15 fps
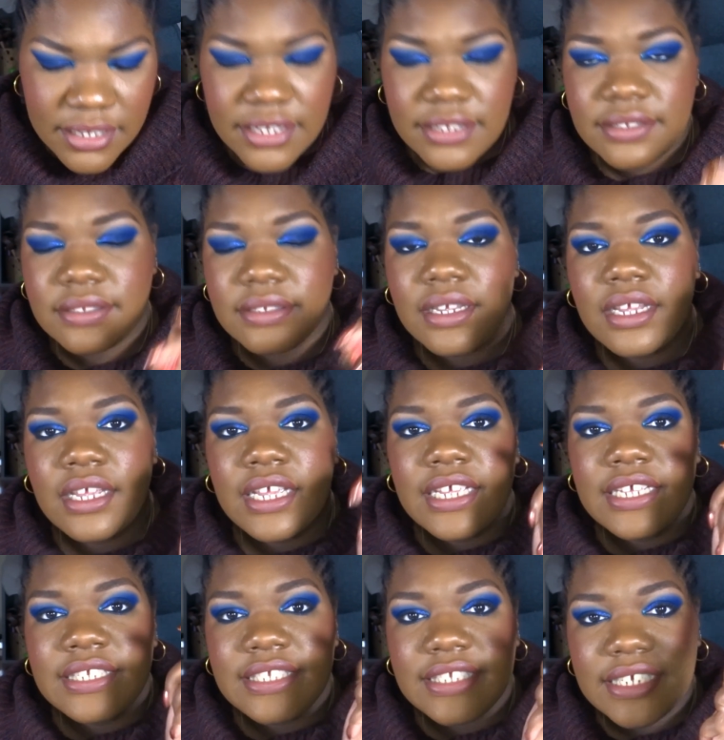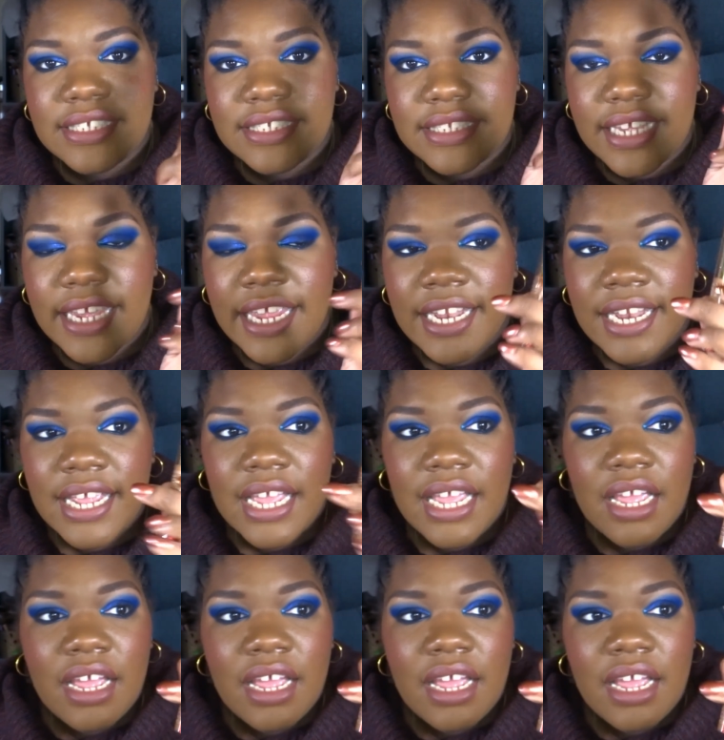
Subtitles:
Yes, 6N.